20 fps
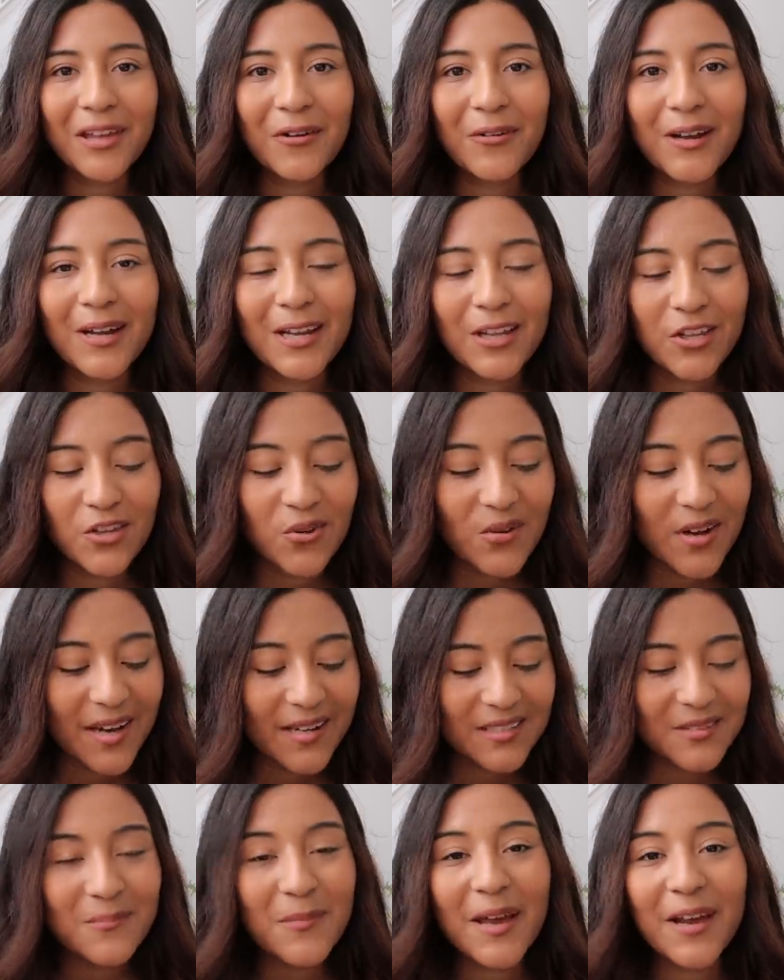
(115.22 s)
Alrighty, you
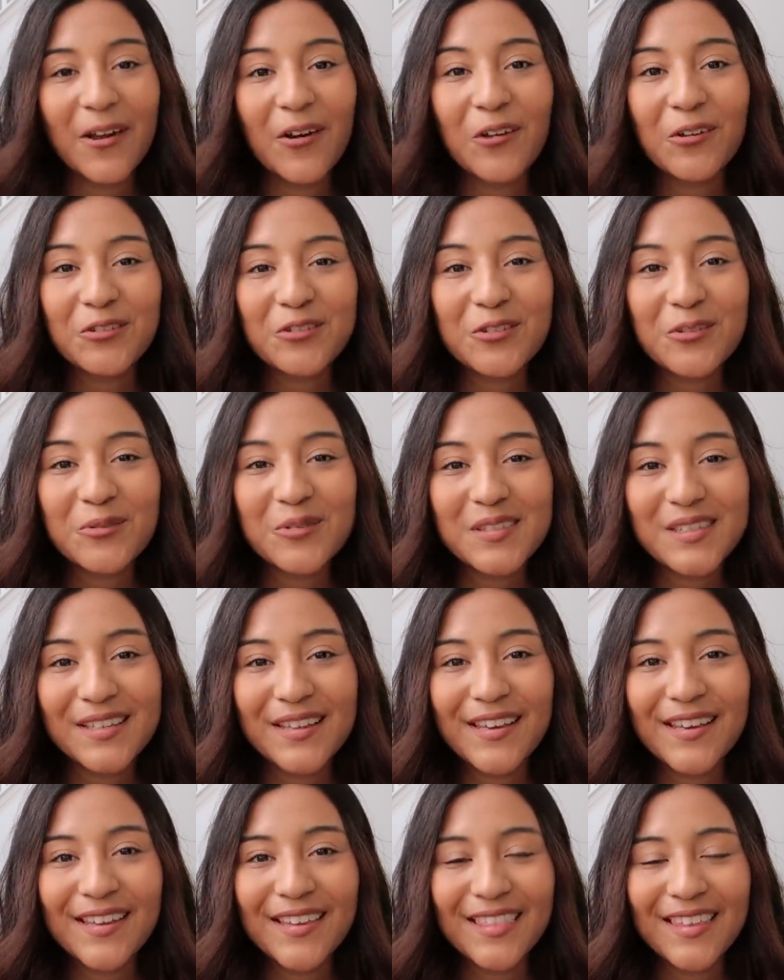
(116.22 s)
guys might also
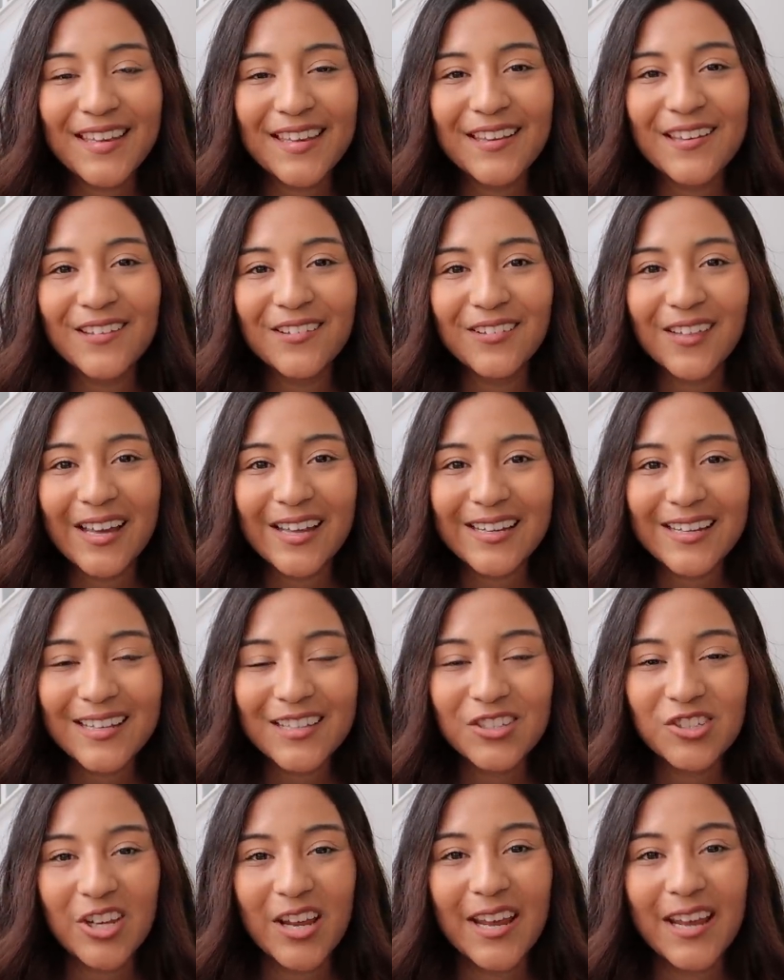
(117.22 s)
see the
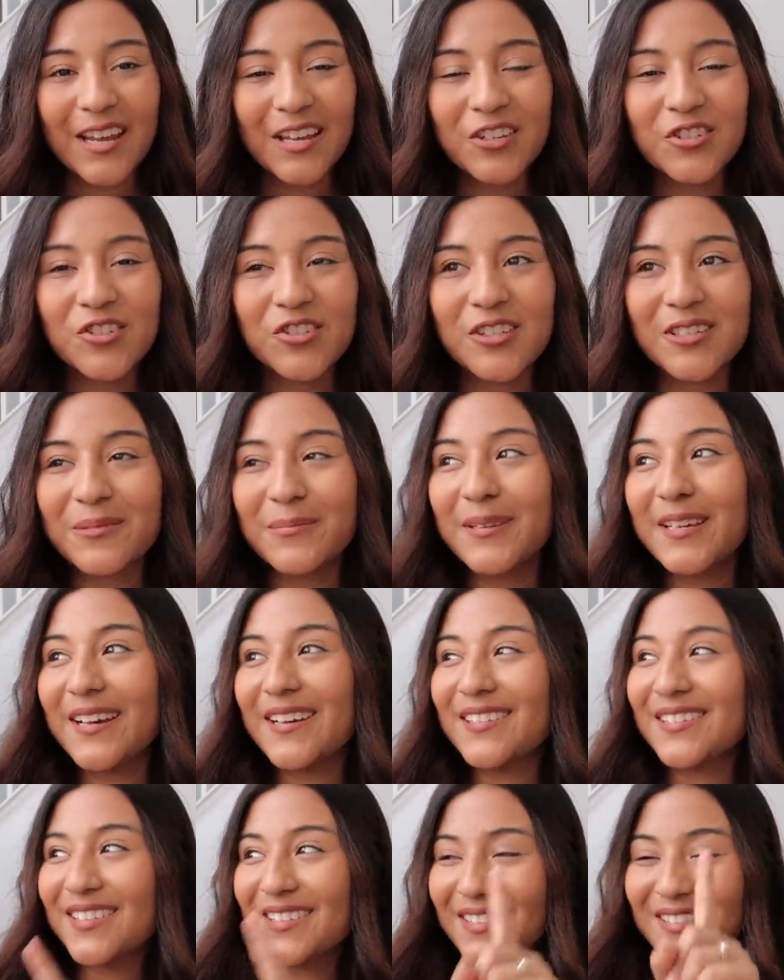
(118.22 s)
lighting change just
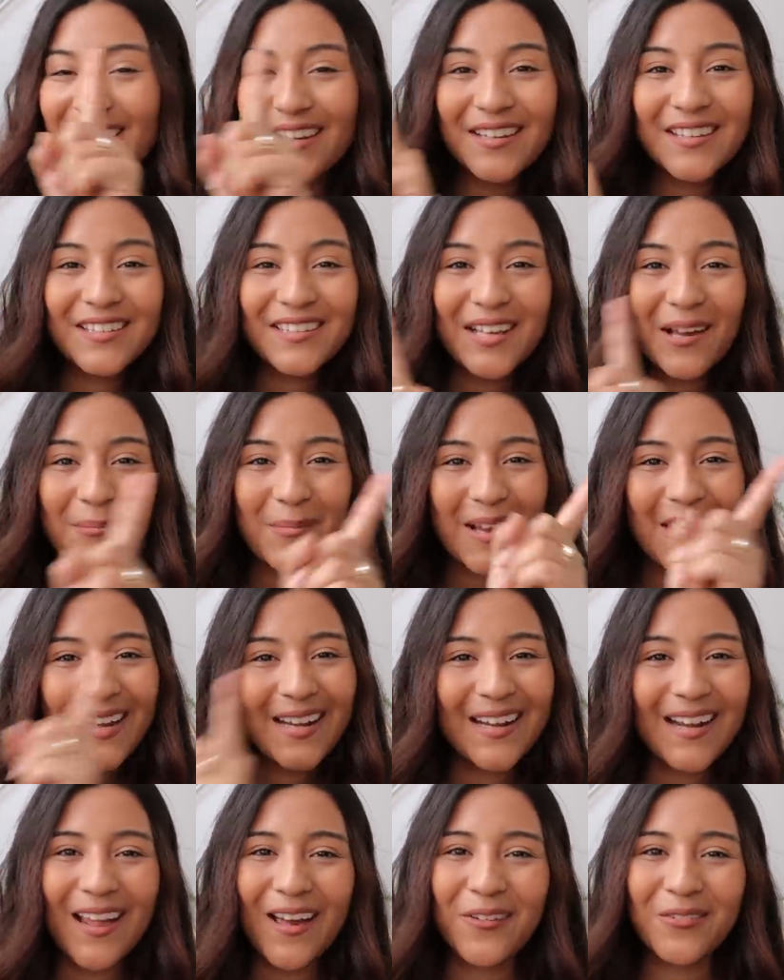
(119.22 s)
because the sun is coming
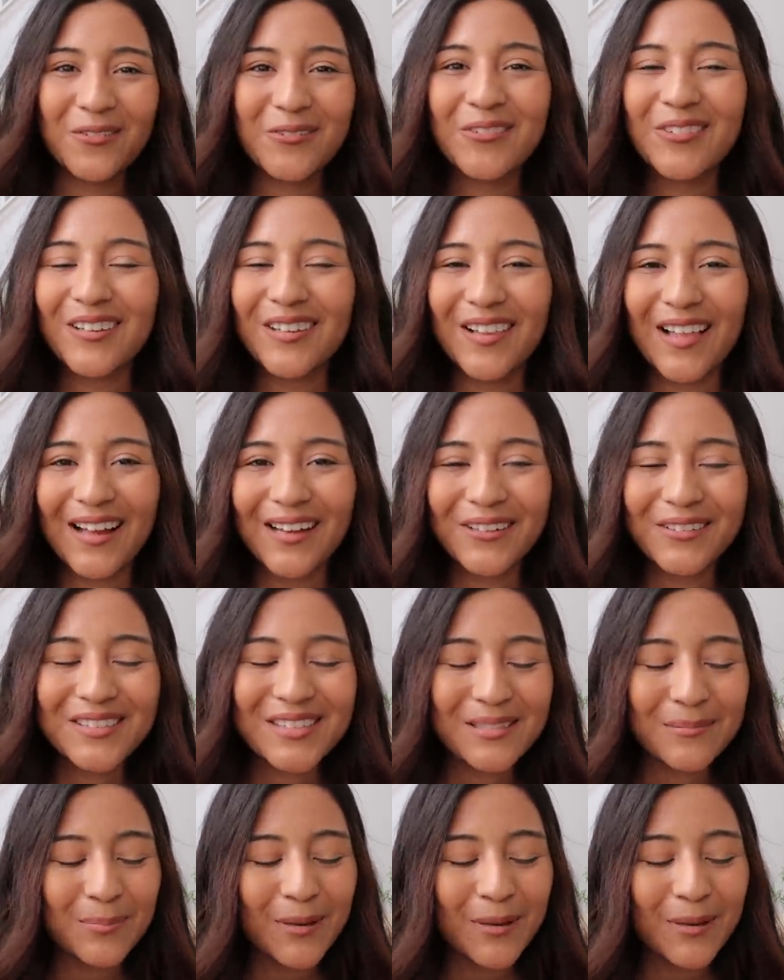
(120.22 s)
in and out through the clouds.